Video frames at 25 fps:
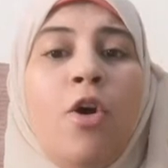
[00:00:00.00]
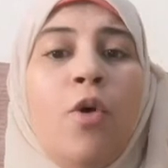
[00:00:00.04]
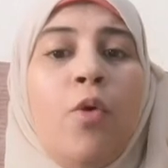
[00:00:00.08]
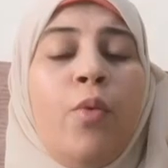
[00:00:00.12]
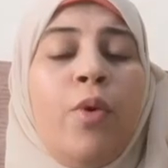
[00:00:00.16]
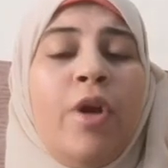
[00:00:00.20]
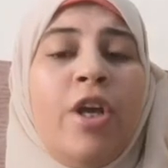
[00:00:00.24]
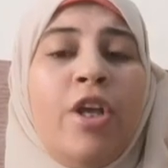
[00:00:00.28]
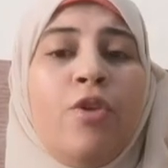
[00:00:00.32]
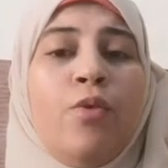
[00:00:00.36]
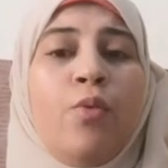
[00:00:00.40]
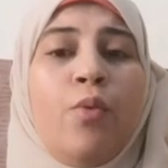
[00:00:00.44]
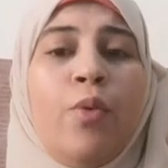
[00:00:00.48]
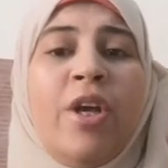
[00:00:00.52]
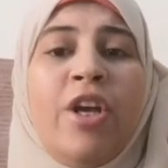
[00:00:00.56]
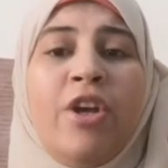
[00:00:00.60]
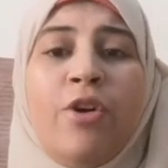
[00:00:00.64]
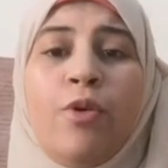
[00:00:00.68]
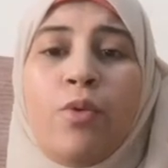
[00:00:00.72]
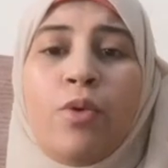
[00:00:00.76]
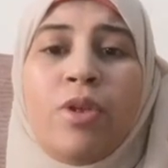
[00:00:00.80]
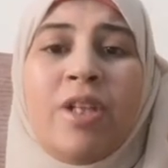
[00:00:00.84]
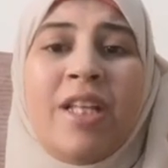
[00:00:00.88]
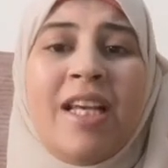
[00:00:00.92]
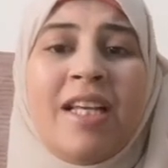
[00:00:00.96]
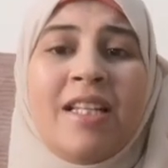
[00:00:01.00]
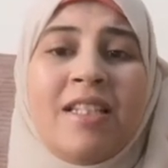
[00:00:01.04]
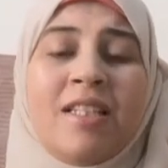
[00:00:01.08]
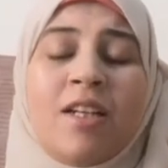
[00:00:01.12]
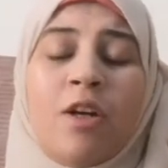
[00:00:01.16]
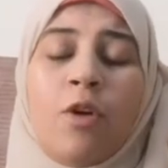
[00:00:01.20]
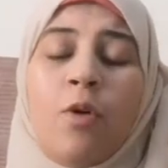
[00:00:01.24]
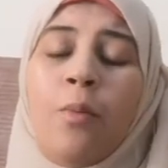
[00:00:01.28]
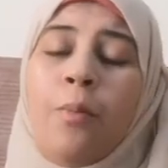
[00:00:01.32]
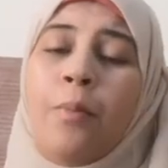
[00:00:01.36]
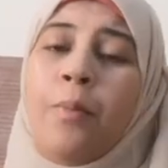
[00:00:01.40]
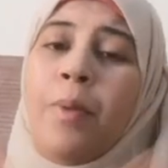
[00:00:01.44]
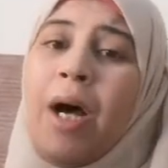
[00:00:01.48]
when we rotate the
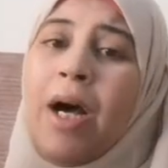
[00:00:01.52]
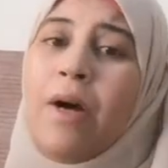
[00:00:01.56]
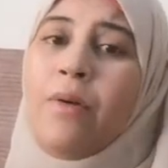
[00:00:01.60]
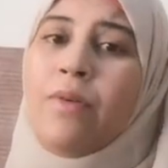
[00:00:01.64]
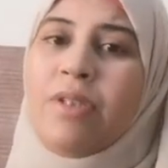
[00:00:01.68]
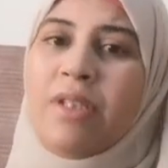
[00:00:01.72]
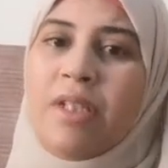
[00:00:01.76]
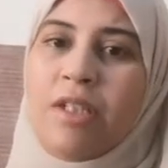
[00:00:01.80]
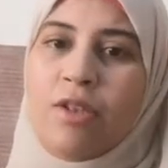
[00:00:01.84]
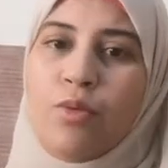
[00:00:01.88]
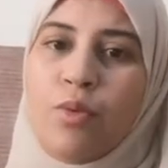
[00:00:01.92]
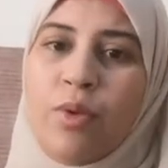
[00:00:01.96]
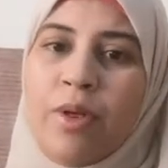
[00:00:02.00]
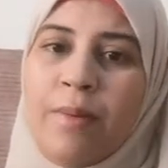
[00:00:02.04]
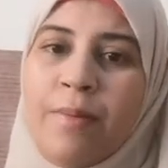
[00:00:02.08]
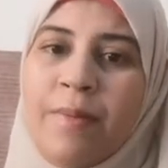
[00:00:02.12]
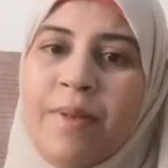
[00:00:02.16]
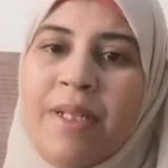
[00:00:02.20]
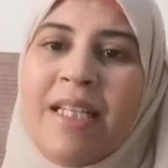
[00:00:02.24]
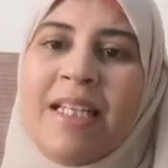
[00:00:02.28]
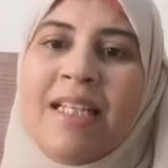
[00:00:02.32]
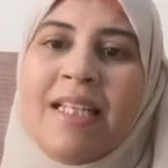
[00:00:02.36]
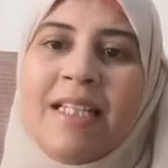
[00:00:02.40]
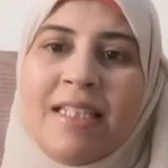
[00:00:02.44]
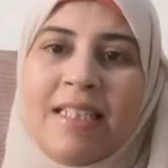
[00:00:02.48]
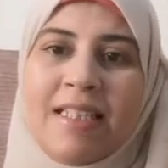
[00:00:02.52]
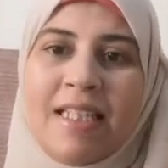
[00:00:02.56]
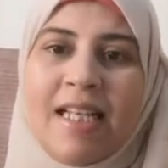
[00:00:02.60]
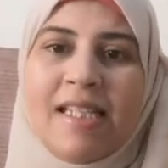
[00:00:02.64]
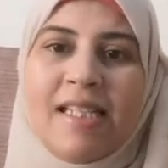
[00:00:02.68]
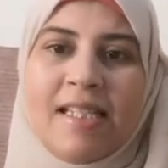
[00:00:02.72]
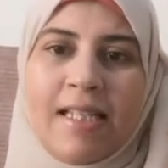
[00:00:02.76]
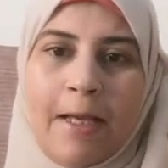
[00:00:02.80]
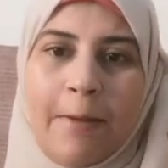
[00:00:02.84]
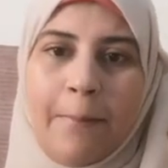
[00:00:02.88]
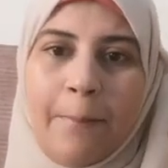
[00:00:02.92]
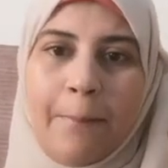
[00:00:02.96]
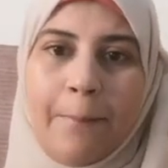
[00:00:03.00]
compound, it will be the
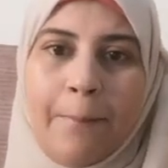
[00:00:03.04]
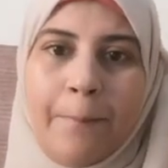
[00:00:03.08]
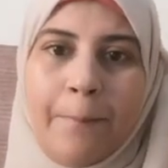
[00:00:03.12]
same.